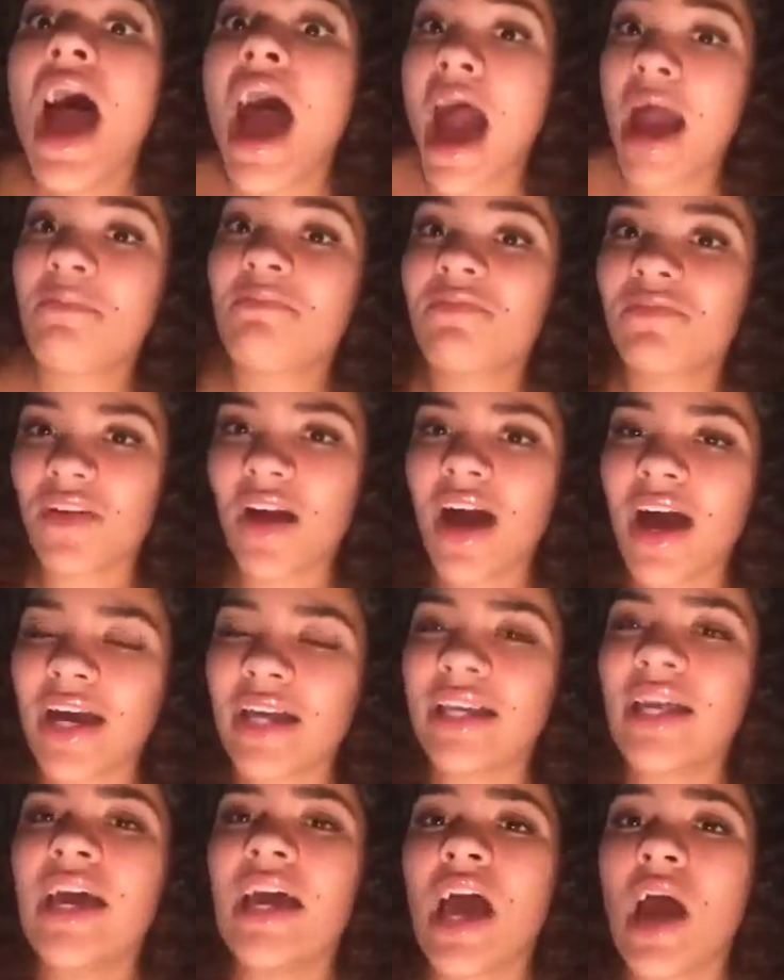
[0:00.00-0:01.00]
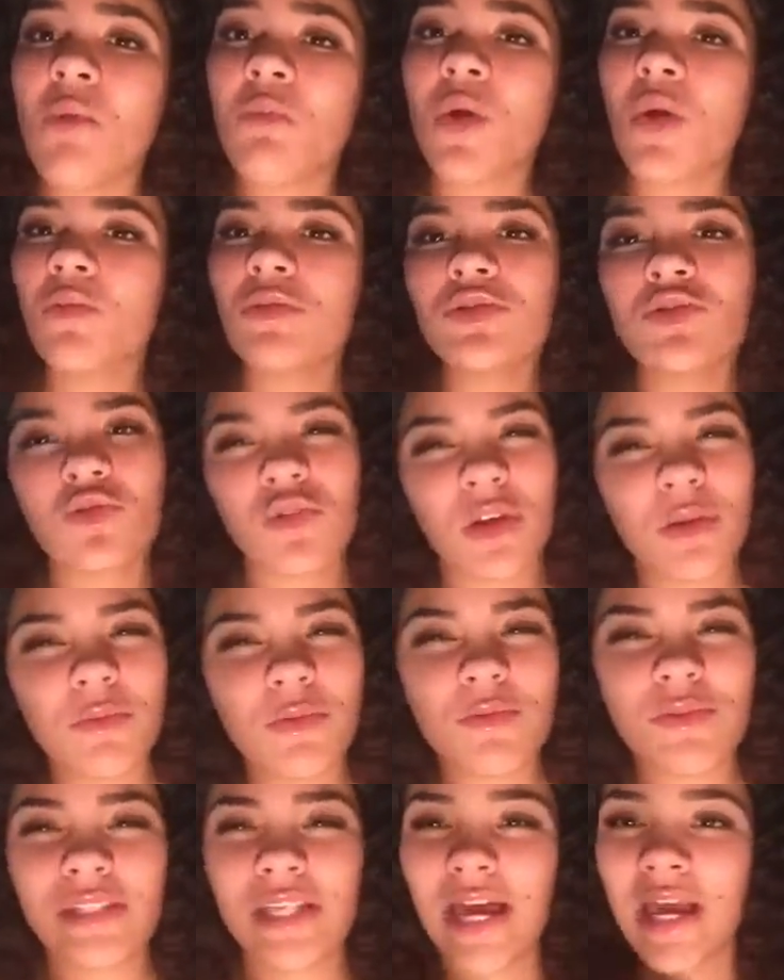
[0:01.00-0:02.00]
I'm fine. And what was creepy
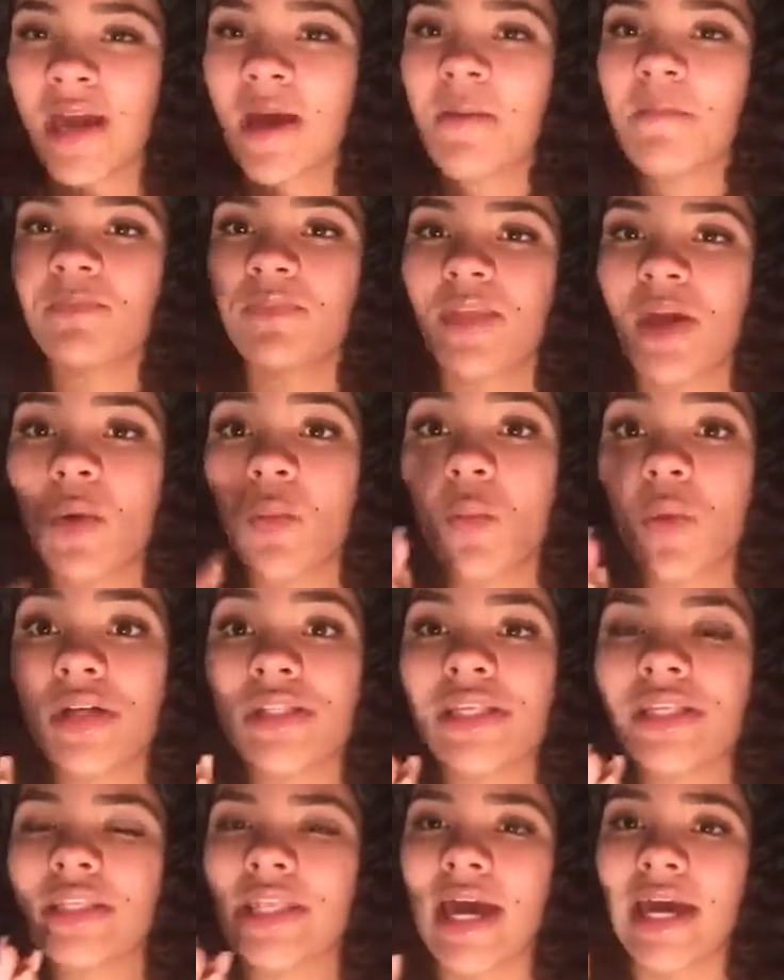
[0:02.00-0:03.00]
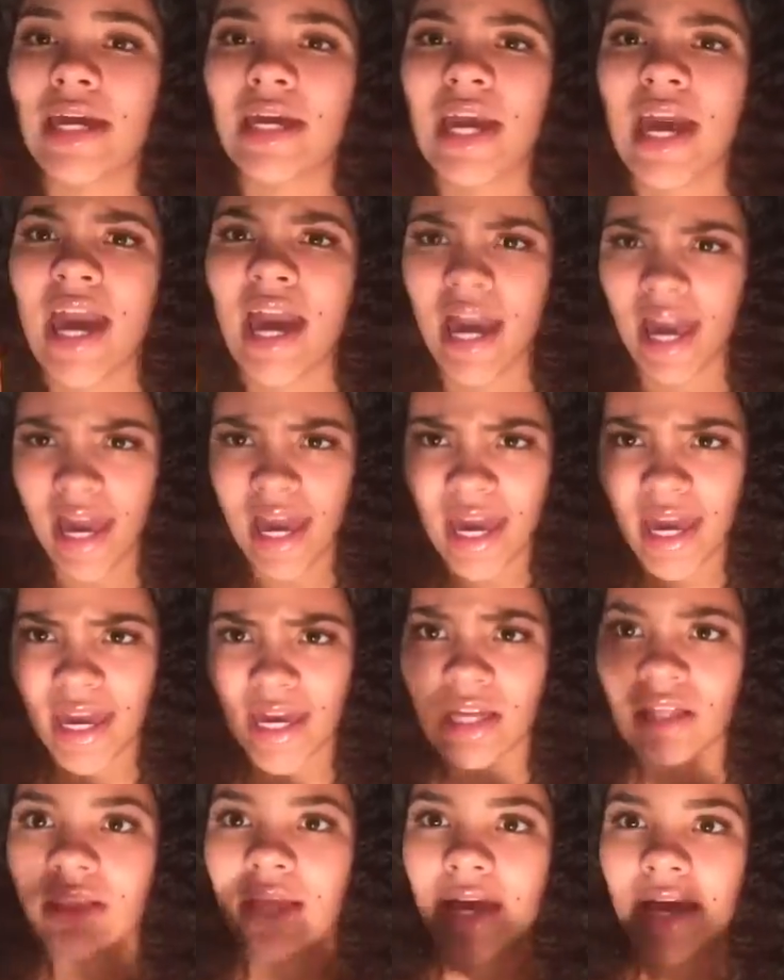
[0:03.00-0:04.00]
was it wasn't
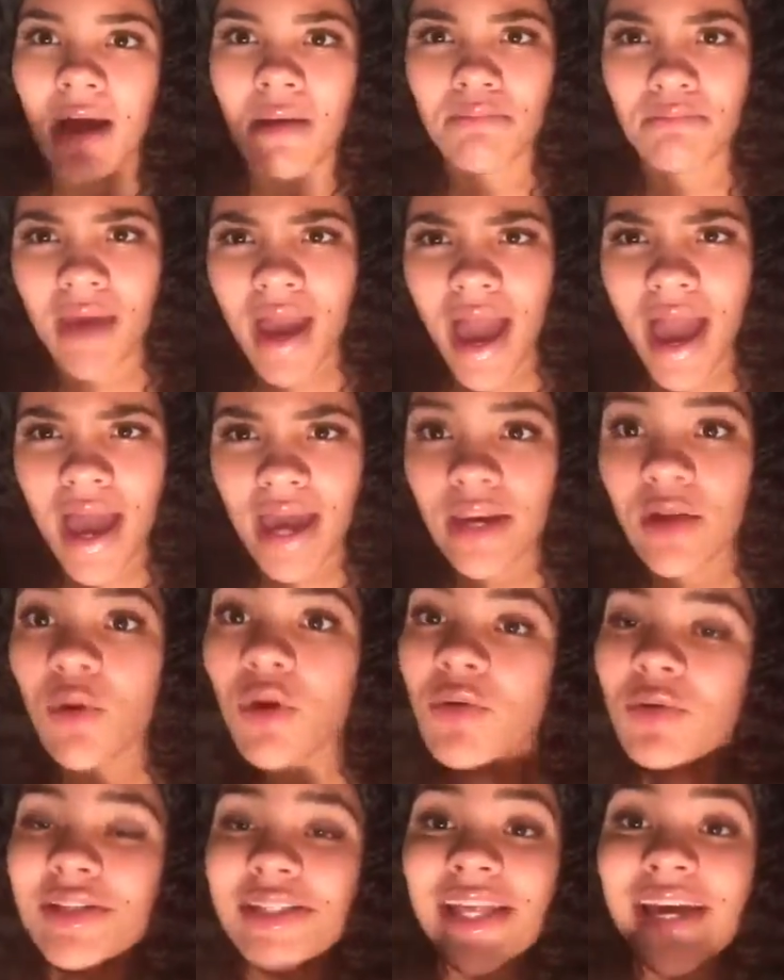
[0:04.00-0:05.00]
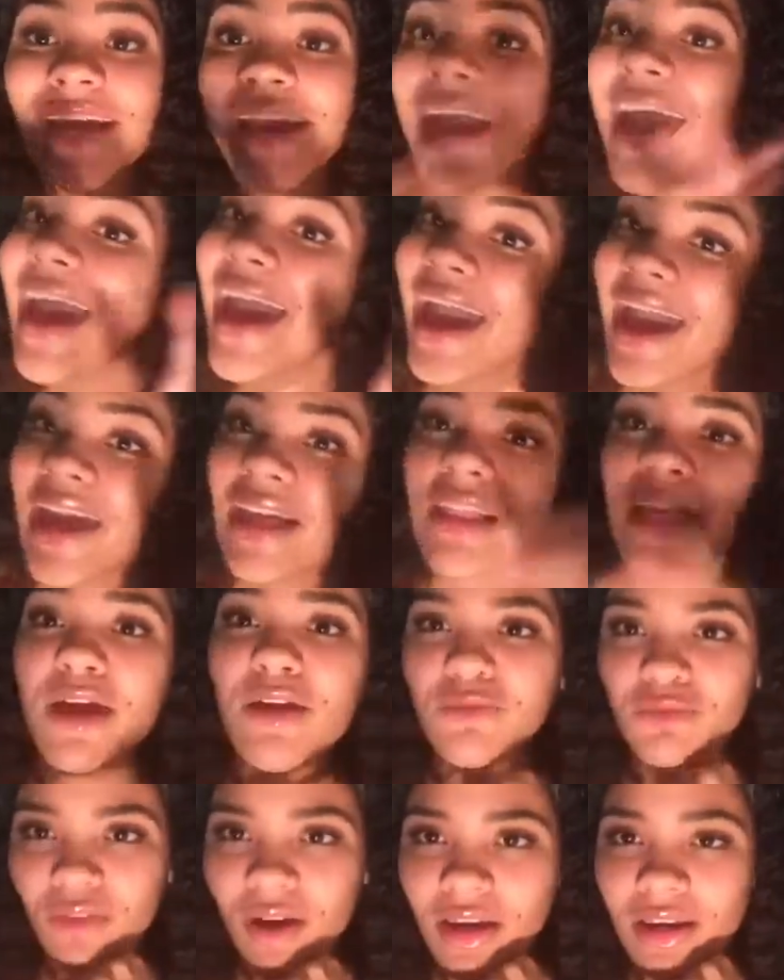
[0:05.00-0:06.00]
hey, I'm mad, or it wasn't hey,
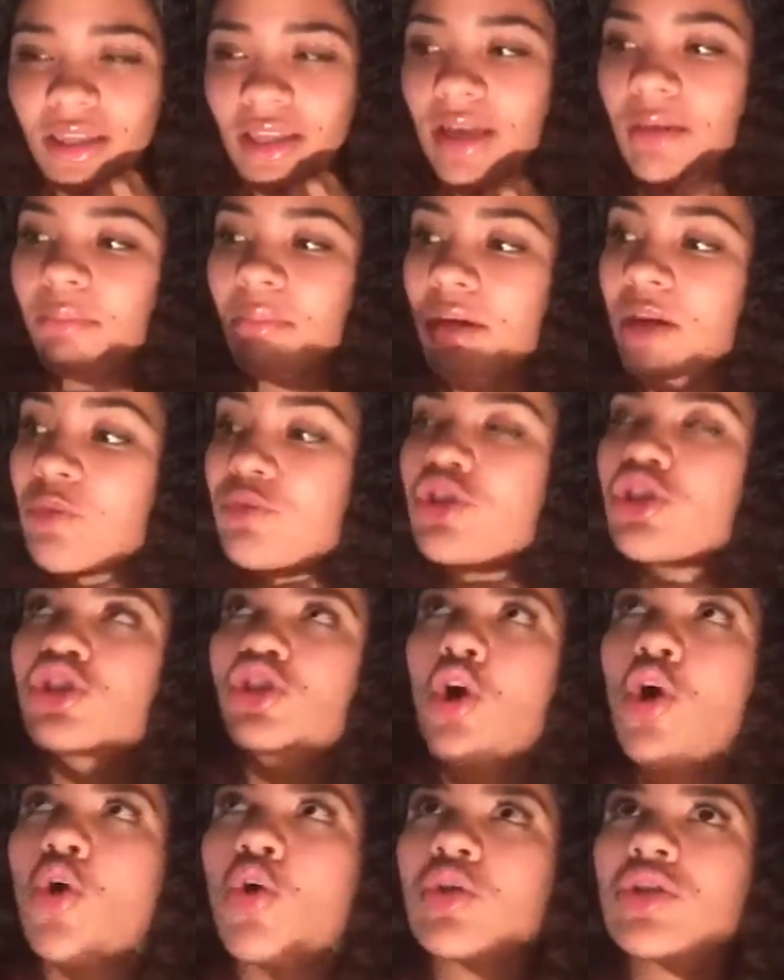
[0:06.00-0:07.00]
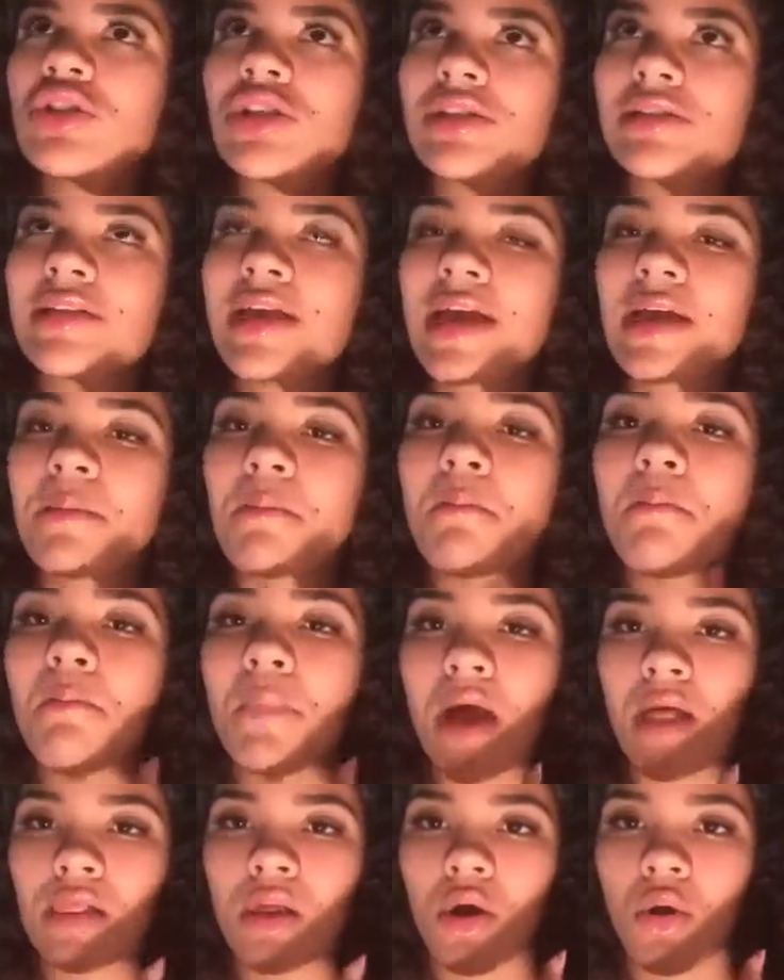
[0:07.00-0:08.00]
friendly, but it was so just
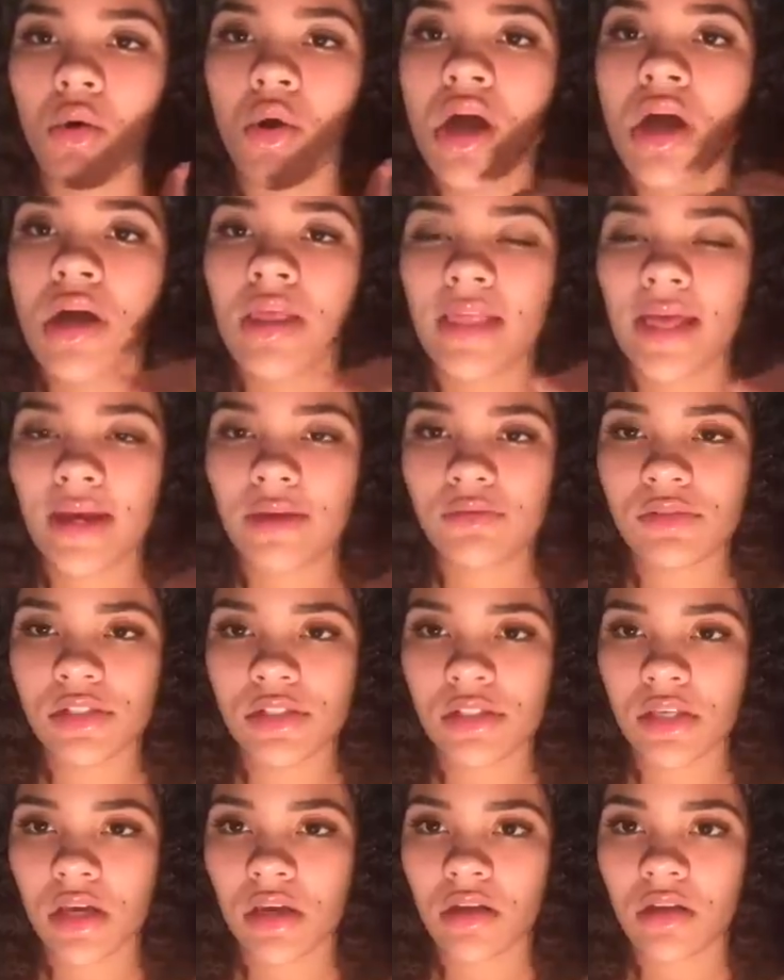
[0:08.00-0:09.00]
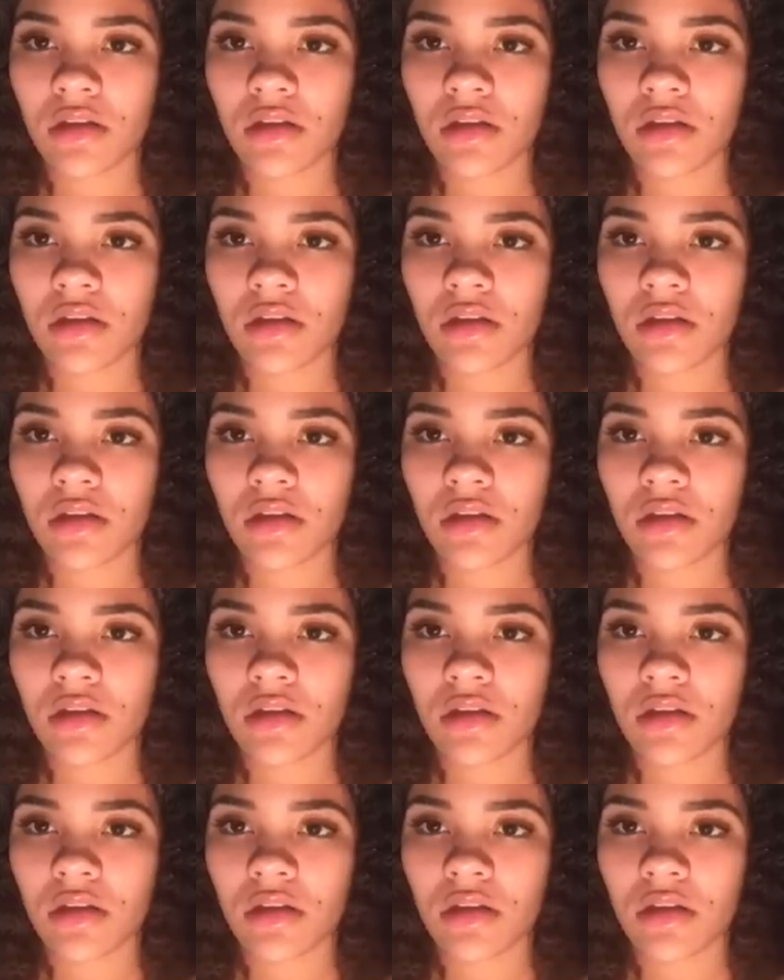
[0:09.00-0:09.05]
mellow. It was just